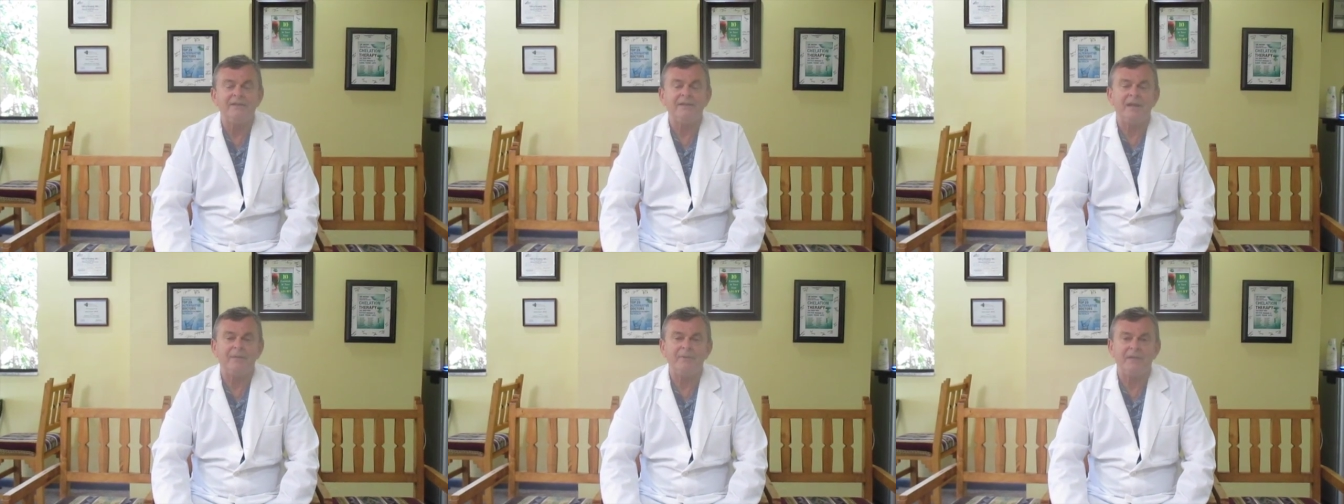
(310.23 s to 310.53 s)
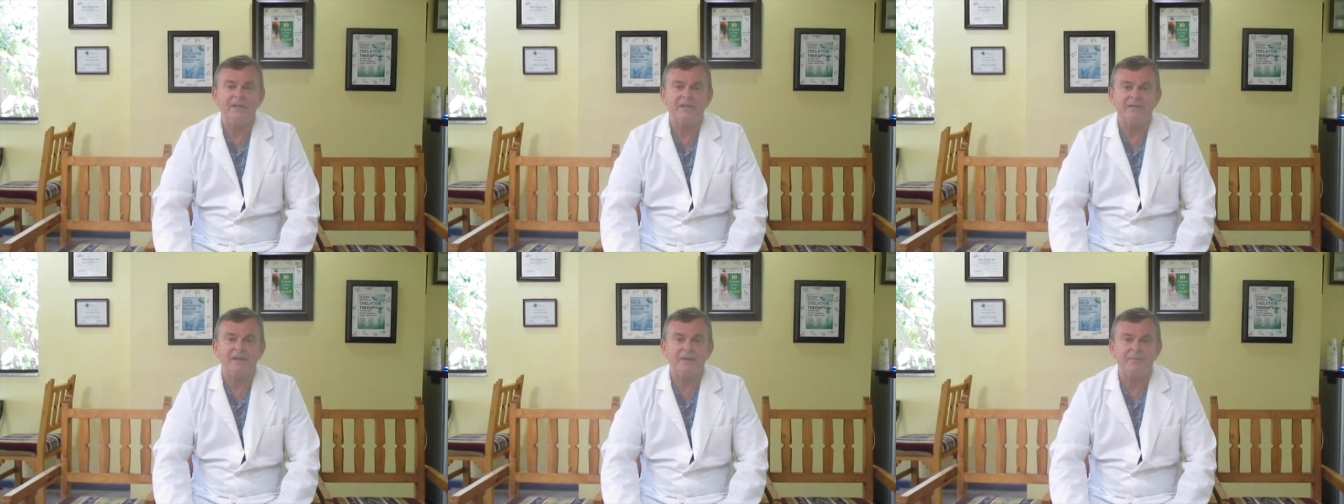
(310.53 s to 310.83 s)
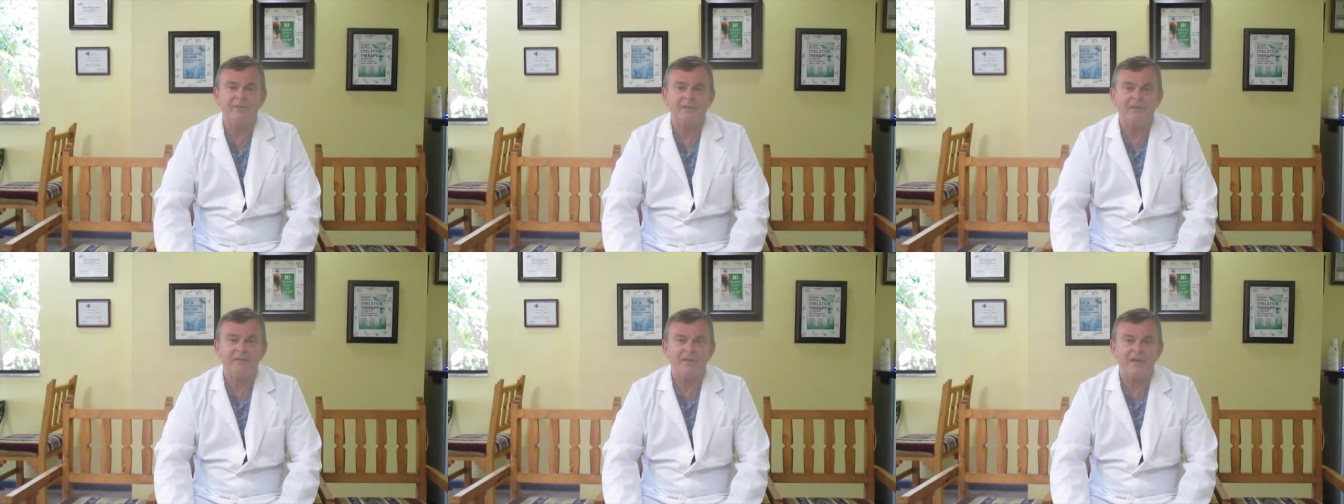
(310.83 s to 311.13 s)

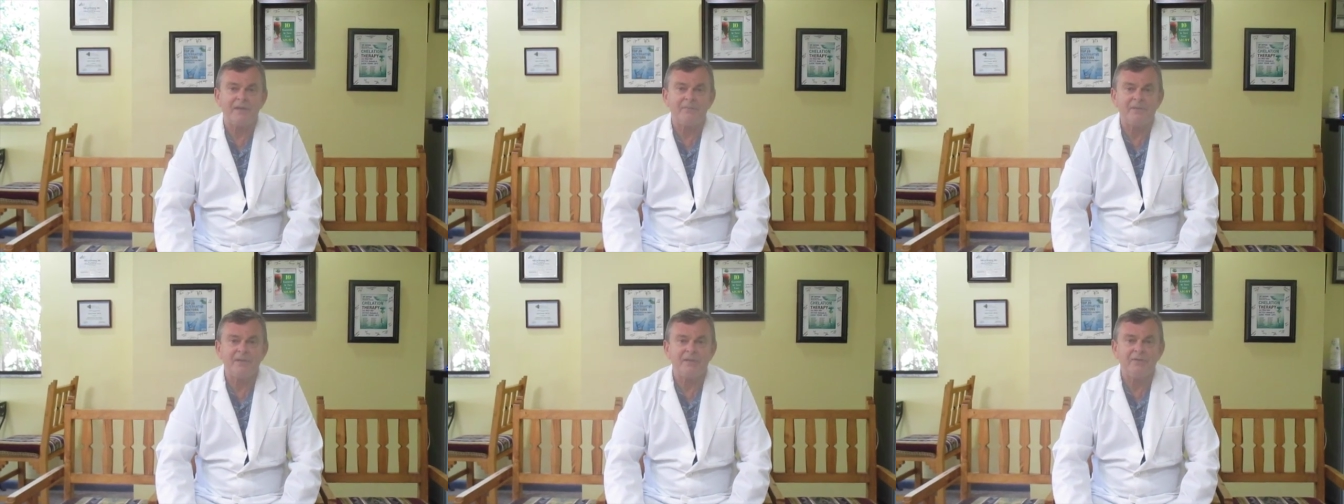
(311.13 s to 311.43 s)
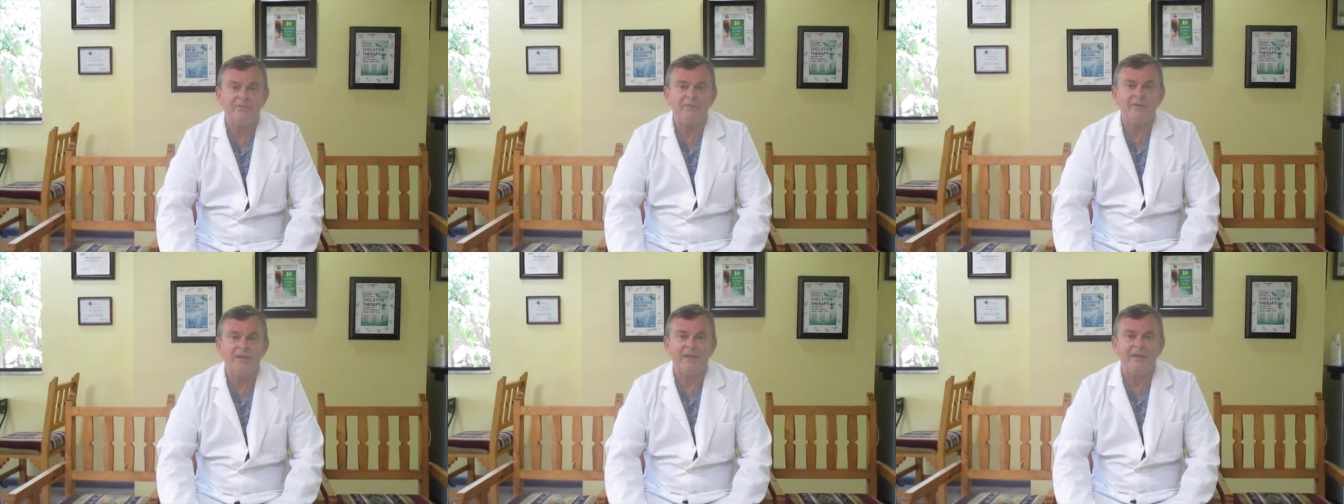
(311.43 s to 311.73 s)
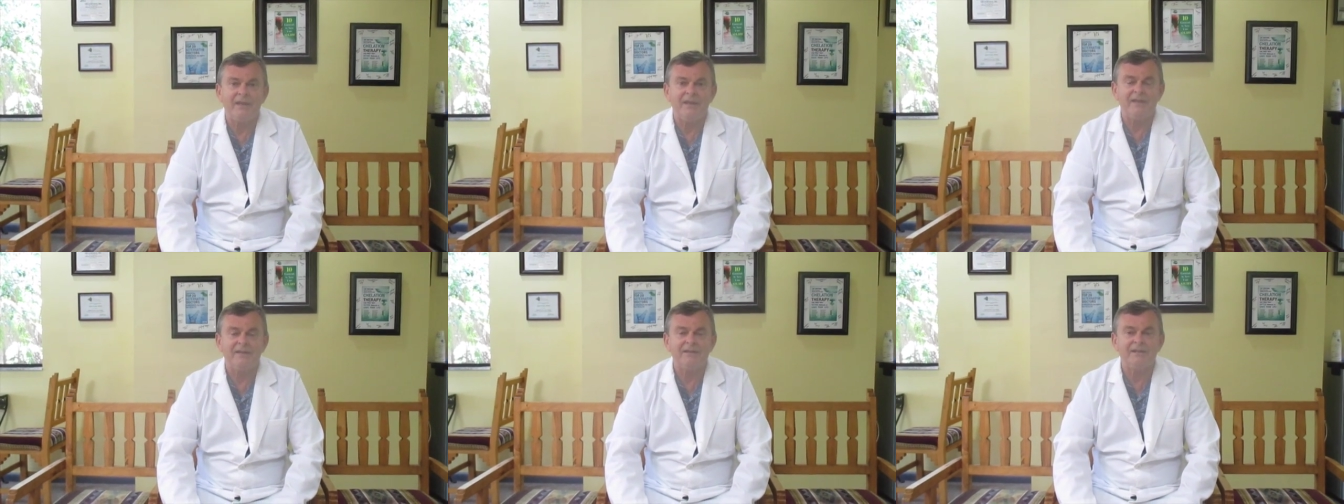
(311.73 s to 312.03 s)

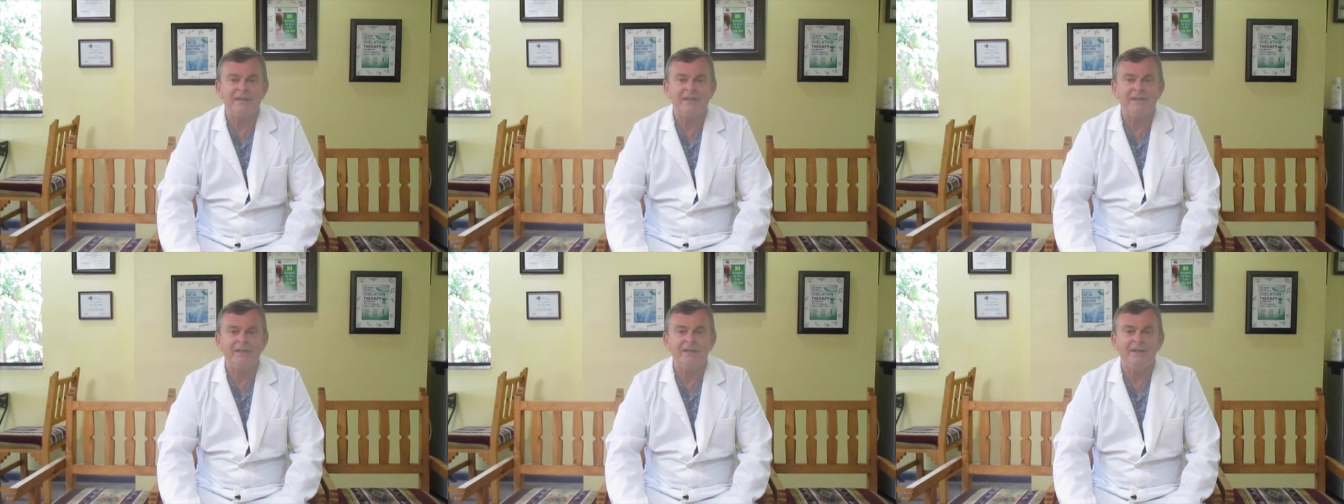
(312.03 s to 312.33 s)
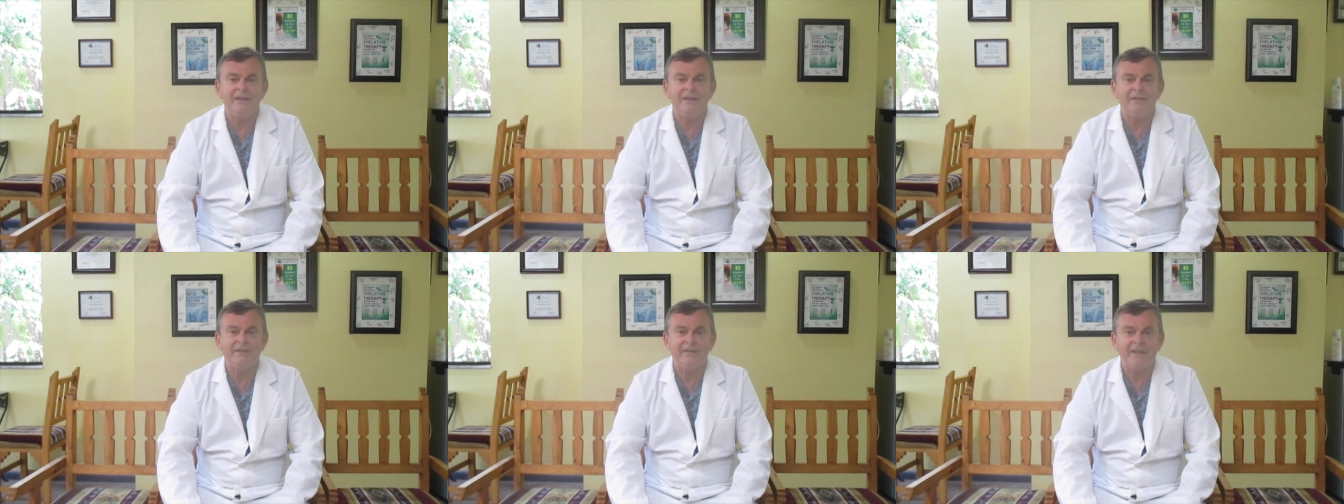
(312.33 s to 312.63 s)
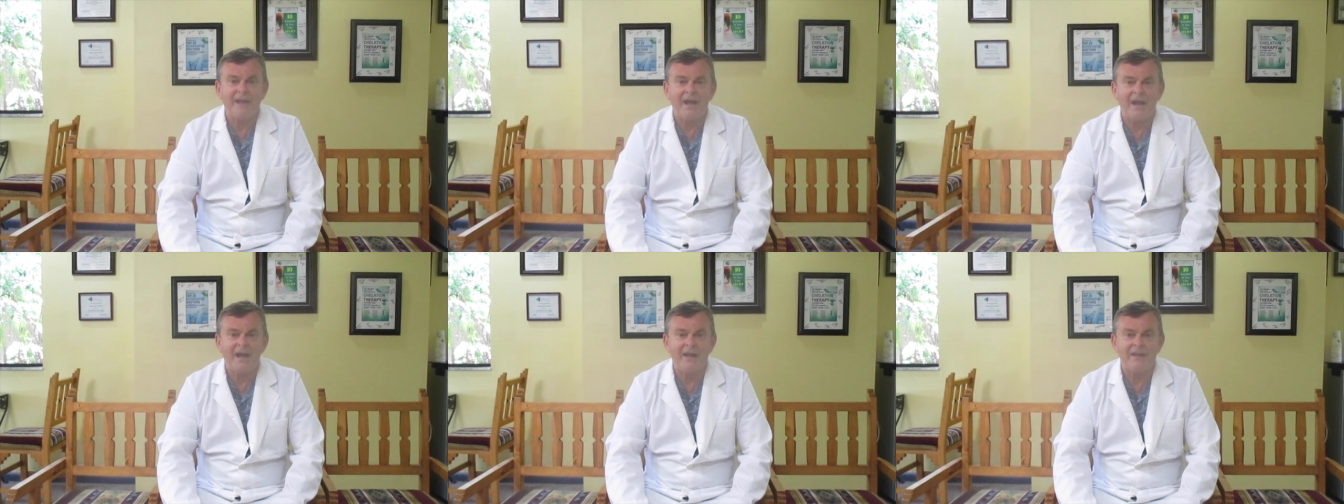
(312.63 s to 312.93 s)

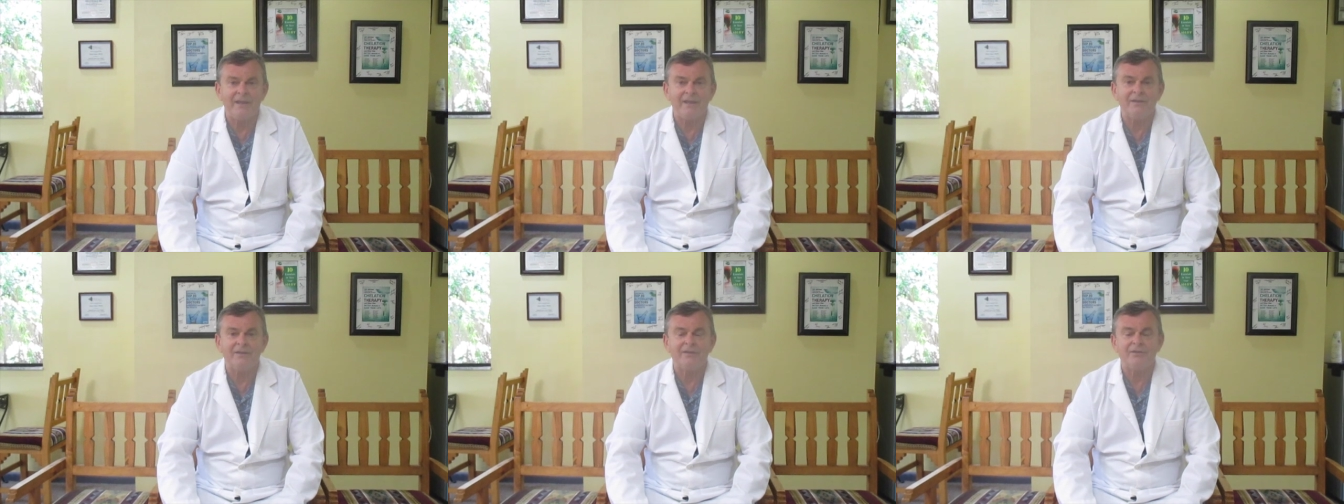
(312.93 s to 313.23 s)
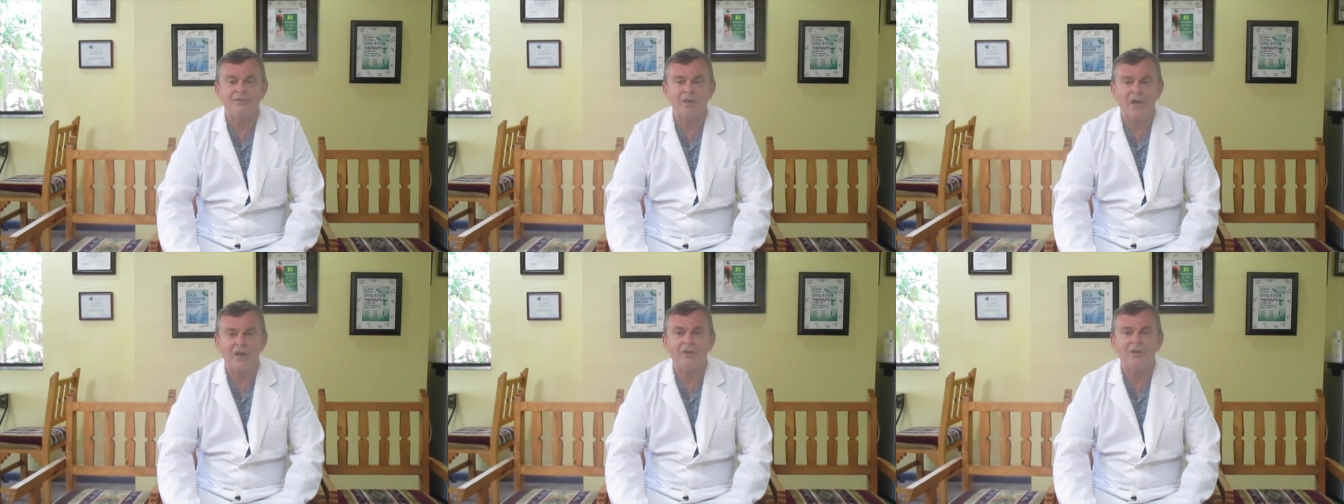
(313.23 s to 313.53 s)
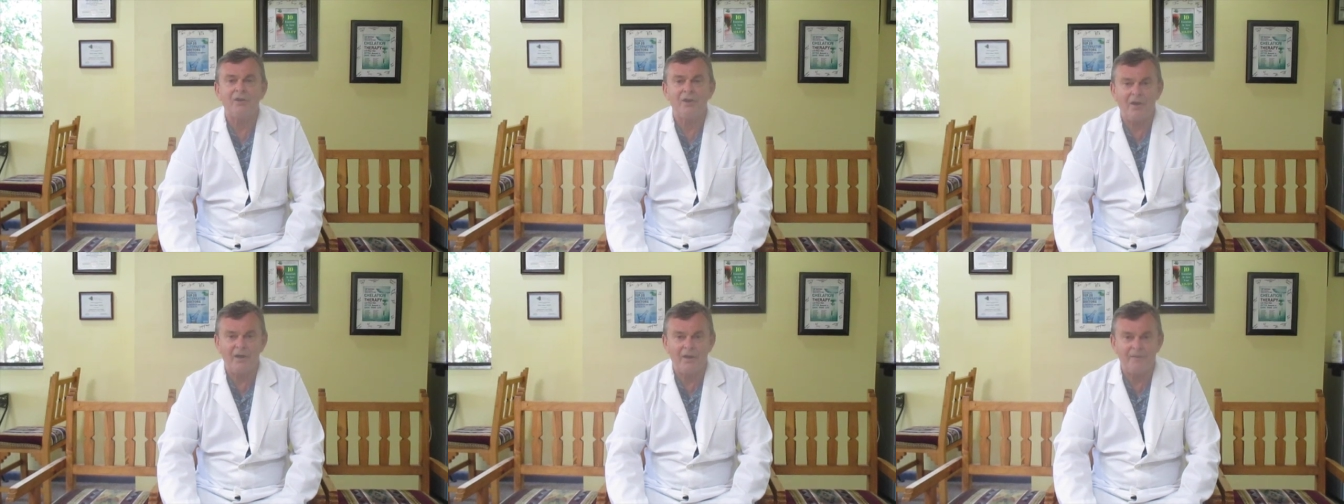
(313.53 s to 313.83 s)

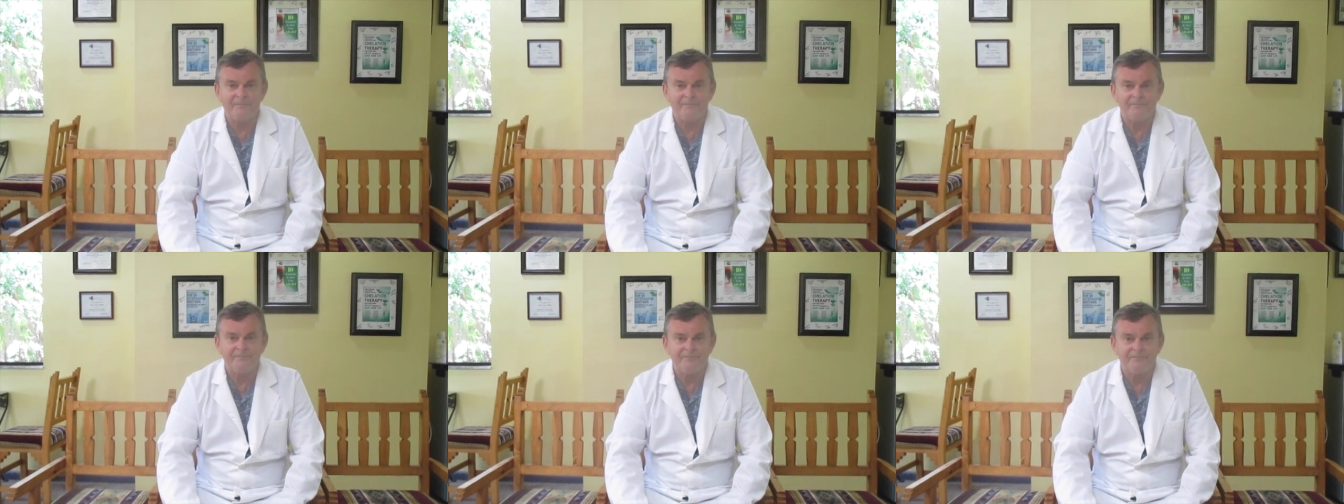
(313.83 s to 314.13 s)
www.healingtheeye.com.